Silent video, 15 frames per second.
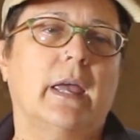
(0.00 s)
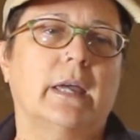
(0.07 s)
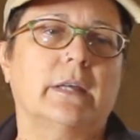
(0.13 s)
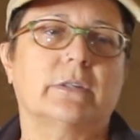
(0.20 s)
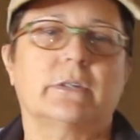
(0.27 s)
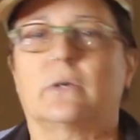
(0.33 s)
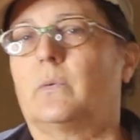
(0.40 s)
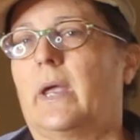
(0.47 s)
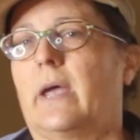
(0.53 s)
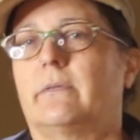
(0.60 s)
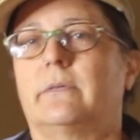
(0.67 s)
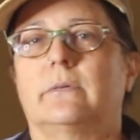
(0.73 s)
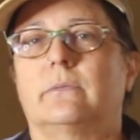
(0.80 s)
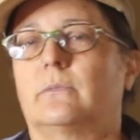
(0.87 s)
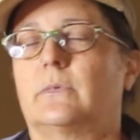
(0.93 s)
and so we
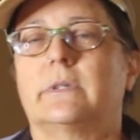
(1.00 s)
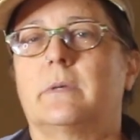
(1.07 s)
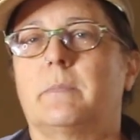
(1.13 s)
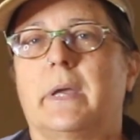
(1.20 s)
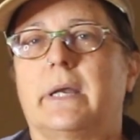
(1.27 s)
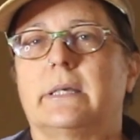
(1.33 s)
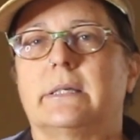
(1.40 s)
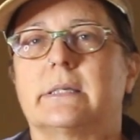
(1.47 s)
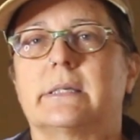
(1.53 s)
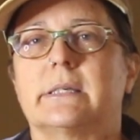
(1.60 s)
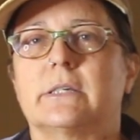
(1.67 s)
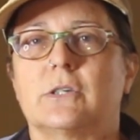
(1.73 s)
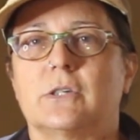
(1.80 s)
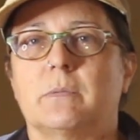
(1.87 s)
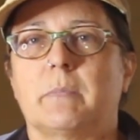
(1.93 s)
haven't really made a
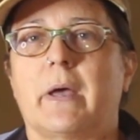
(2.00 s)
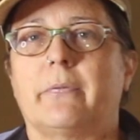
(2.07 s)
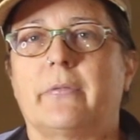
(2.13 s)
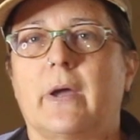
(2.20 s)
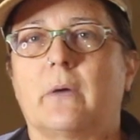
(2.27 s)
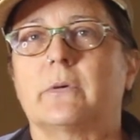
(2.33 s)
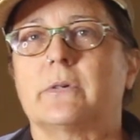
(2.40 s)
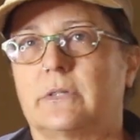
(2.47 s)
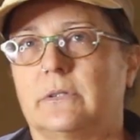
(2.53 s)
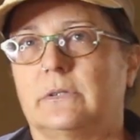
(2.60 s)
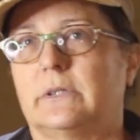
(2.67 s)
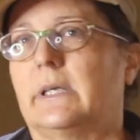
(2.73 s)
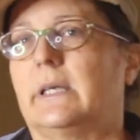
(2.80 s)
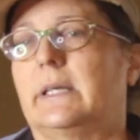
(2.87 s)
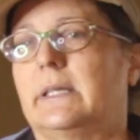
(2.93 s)
decision about that we're still
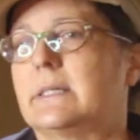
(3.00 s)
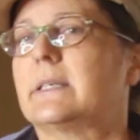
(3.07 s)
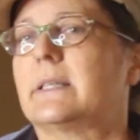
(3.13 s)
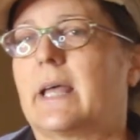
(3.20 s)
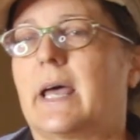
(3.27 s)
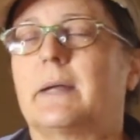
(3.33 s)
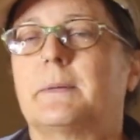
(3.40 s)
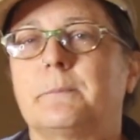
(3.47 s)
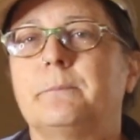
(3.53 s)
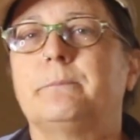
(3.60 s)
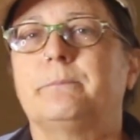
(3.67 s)
looking into that